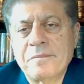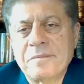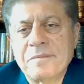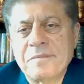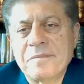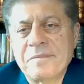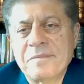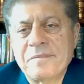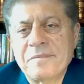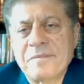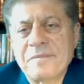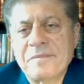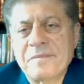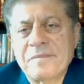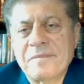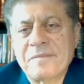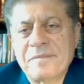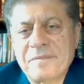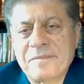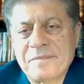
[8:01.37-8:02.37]

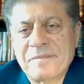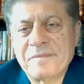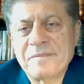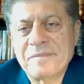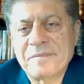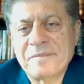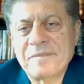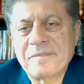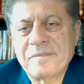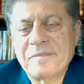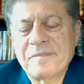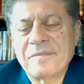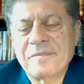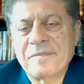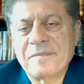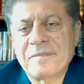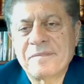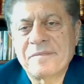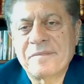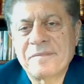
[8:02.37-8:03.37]

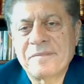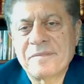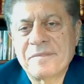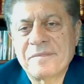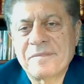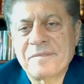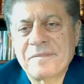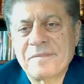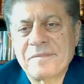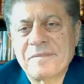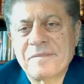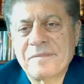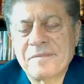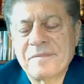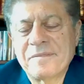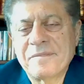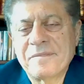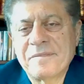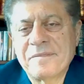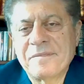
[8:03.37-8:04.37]

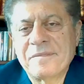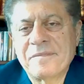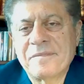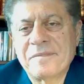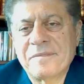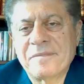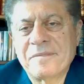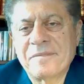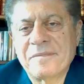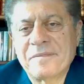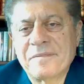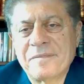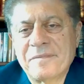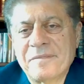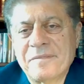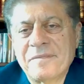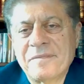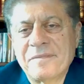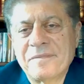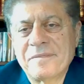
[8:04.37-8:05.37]

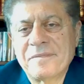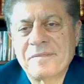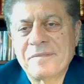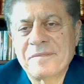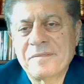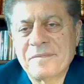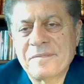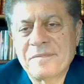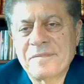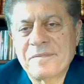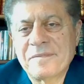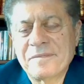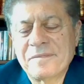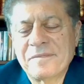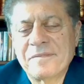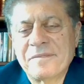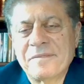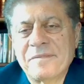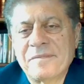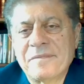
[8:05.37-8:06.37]

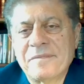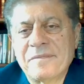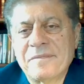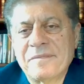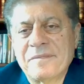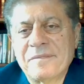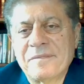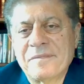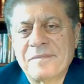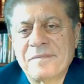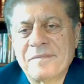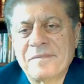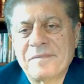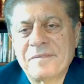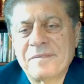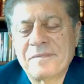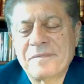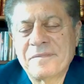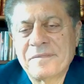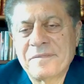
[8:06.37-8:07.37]

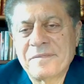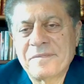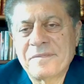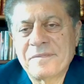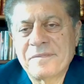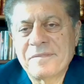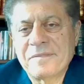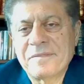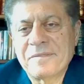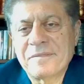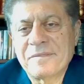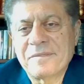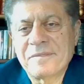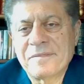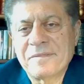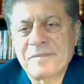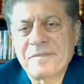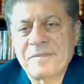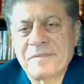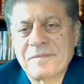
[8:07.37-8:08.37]

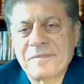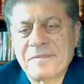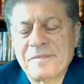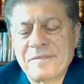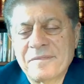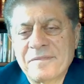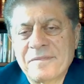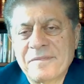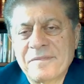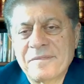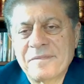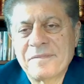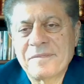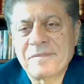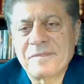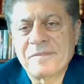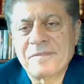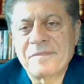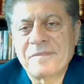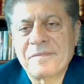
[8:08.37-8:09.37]
[no speech]